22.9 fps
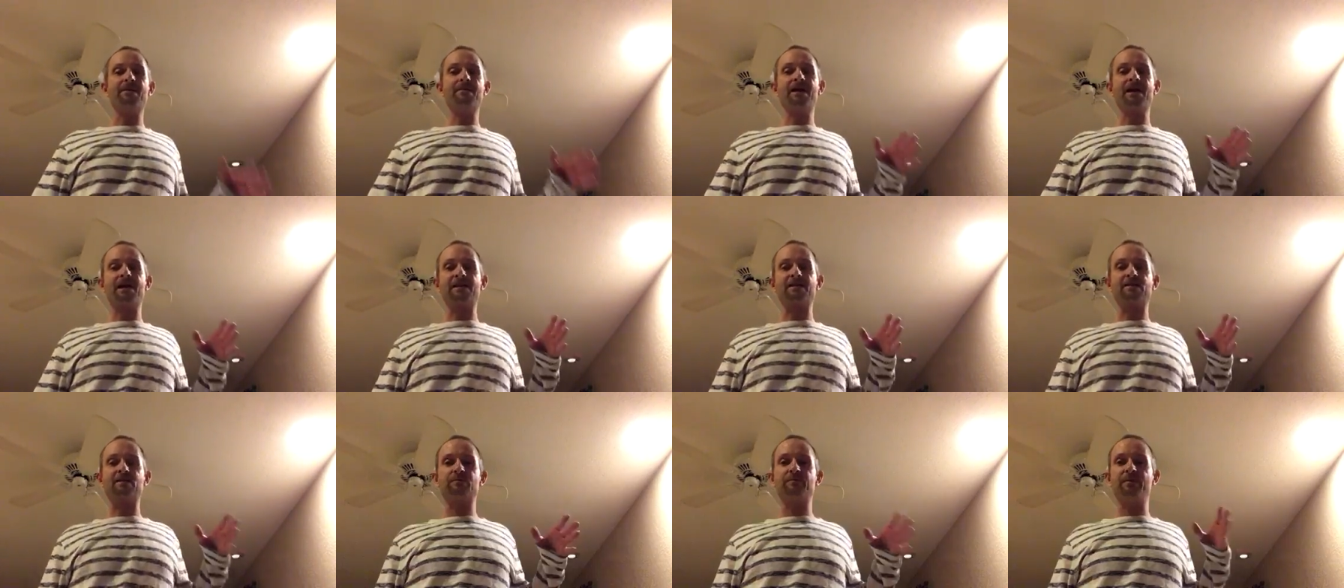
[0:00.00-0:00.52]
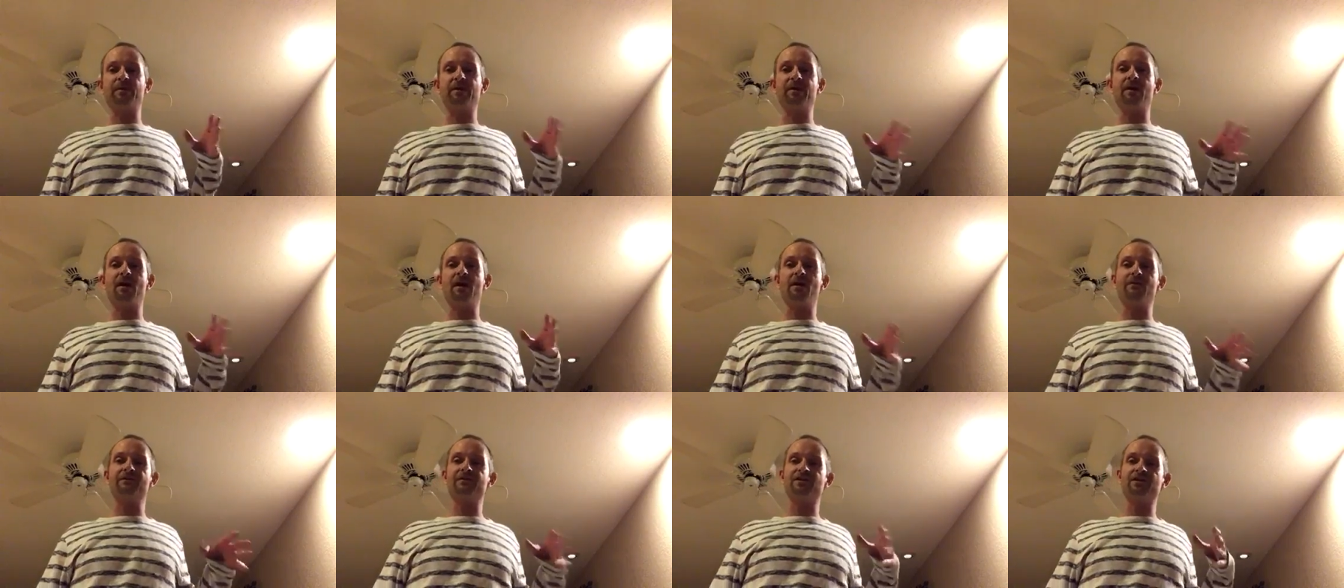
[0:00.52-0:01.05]
to make a
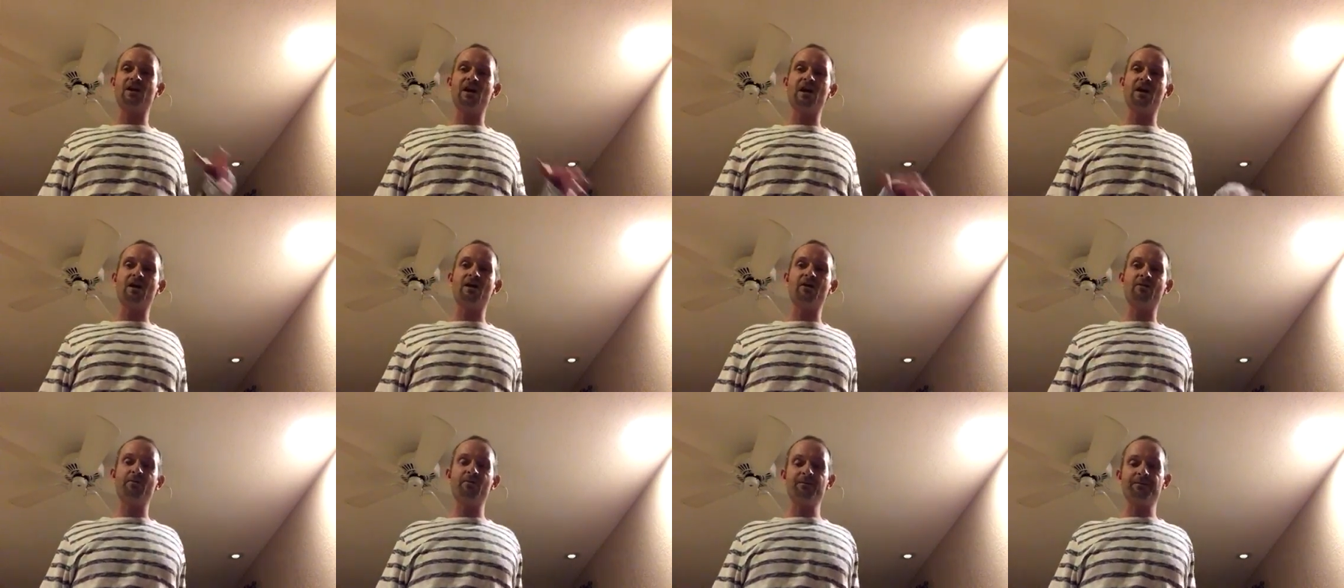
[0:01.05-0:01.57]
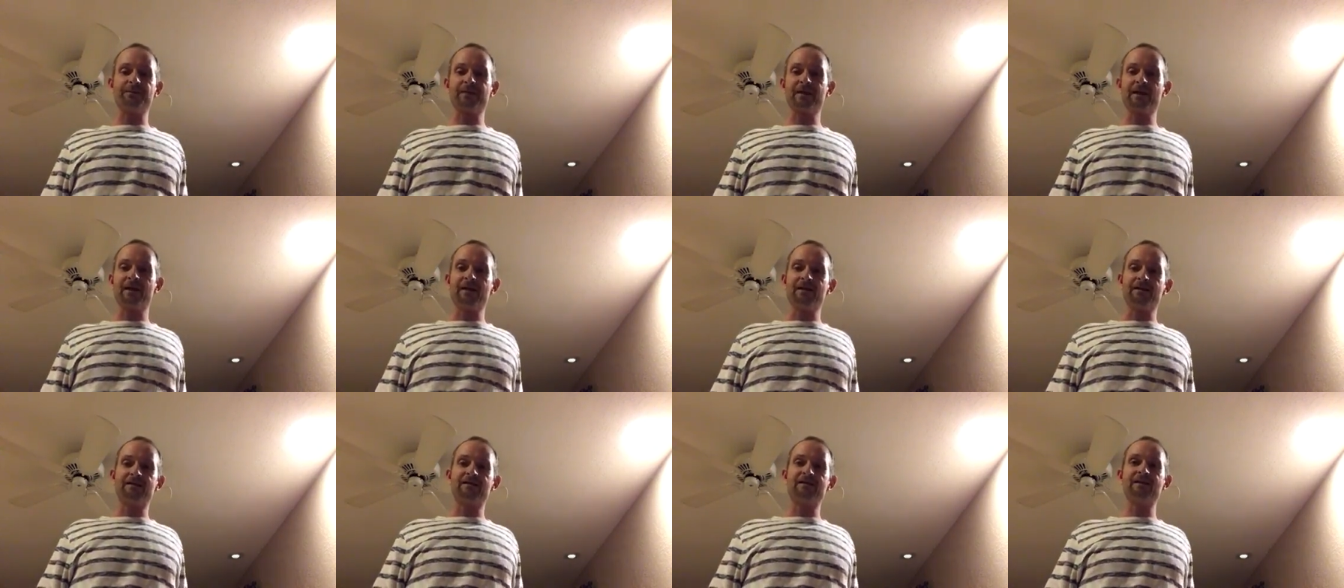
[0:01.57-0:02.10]
spin-off show,
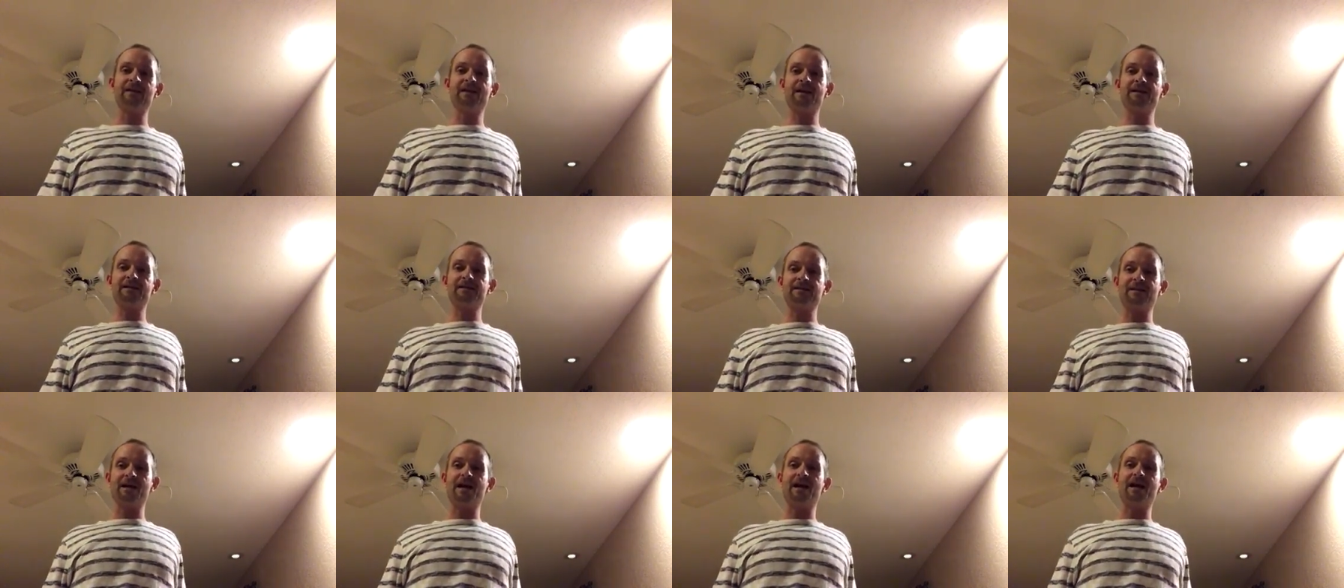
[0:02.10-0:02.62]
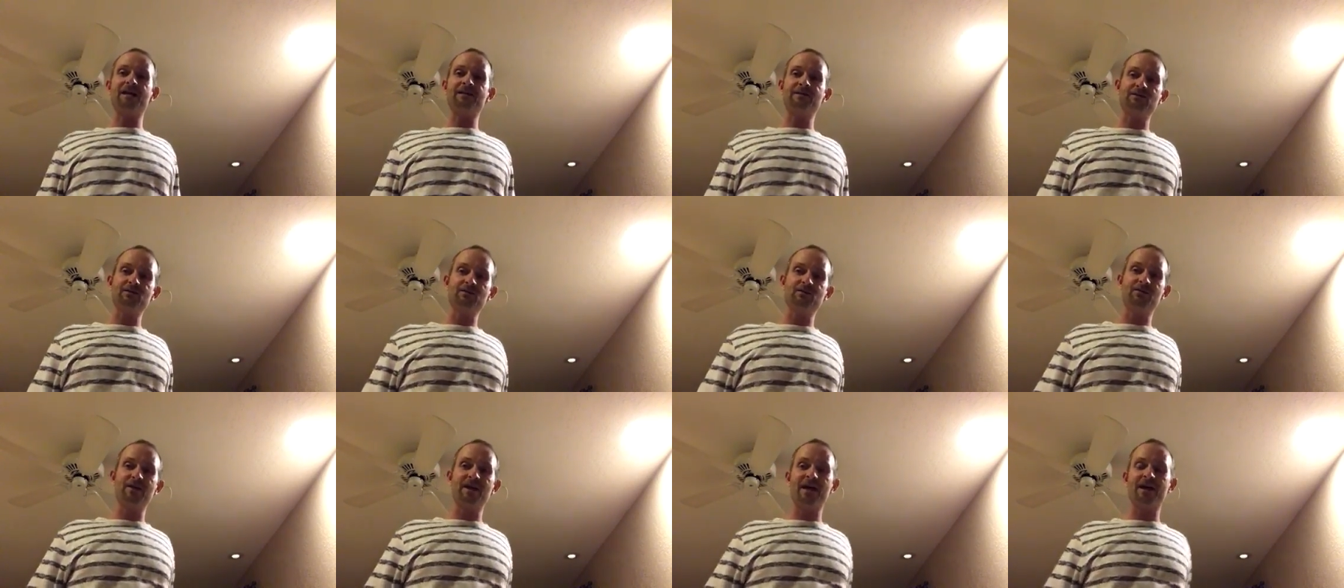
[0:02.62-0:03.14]
CSI
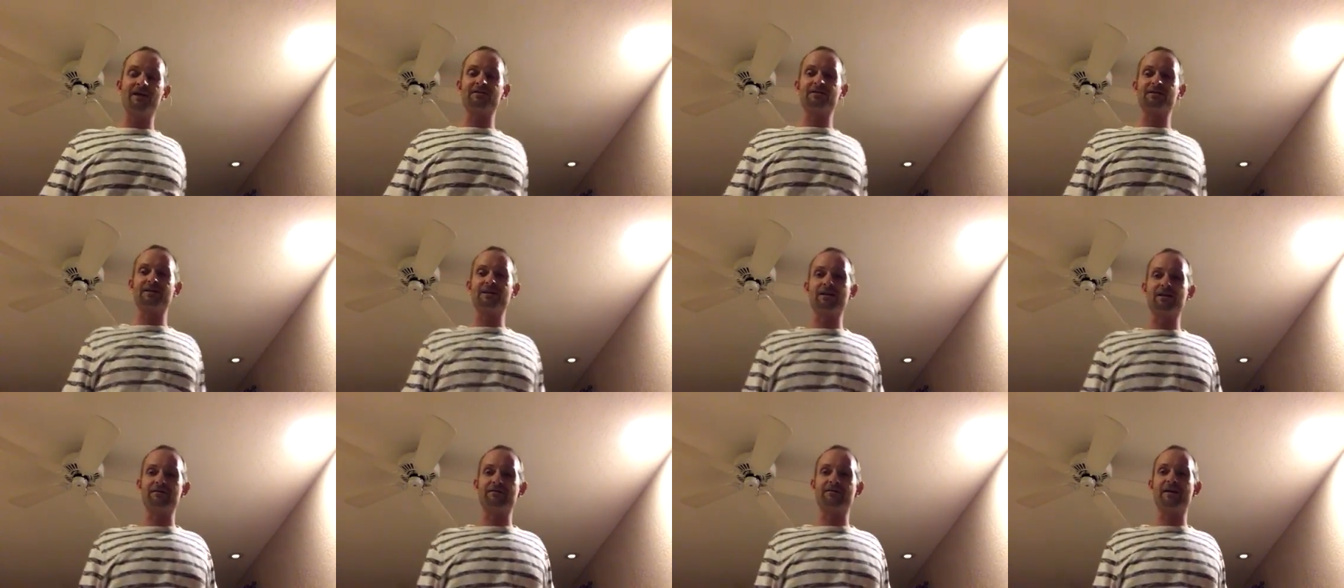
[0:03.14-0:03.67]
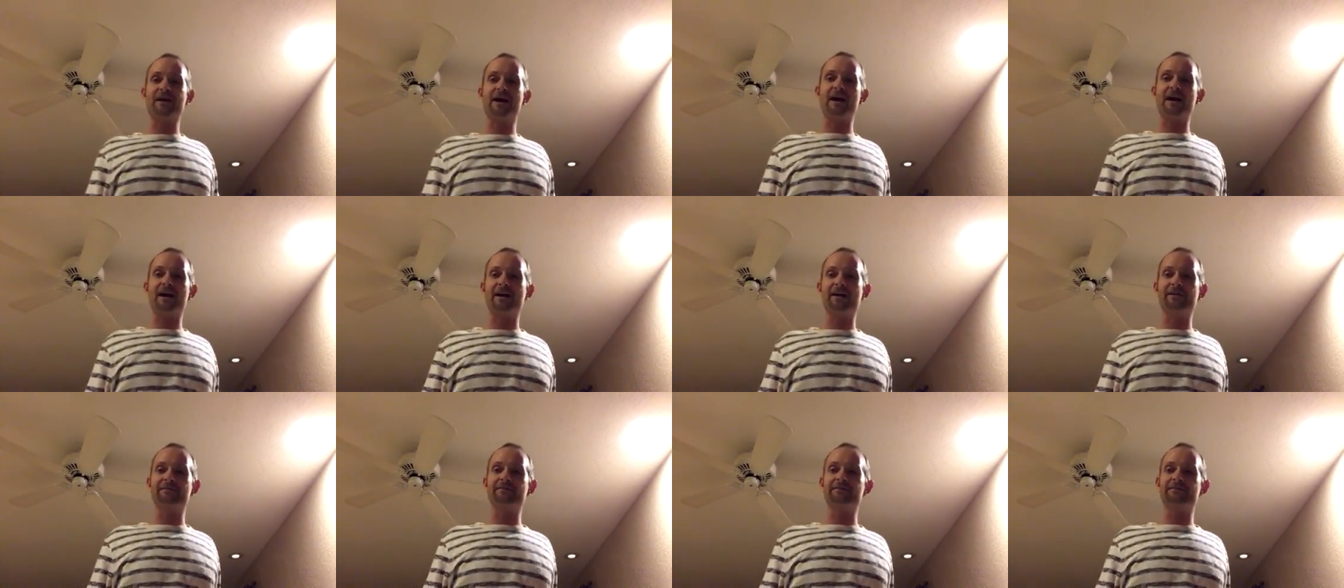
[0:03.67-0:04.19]

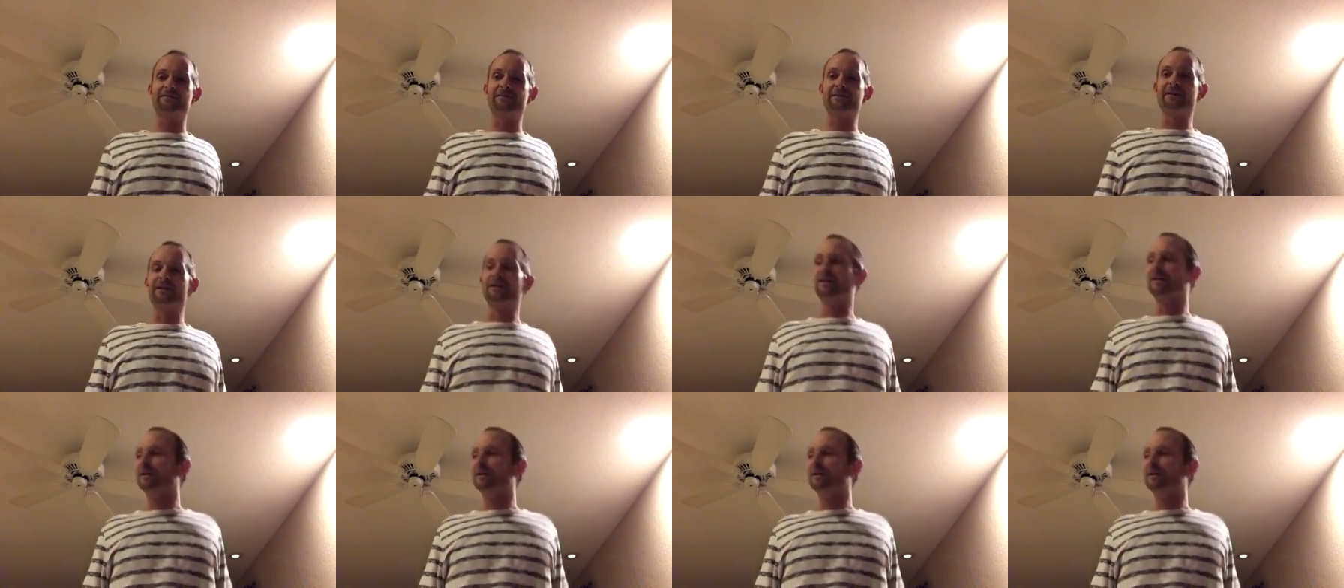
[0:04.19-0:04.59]
2005.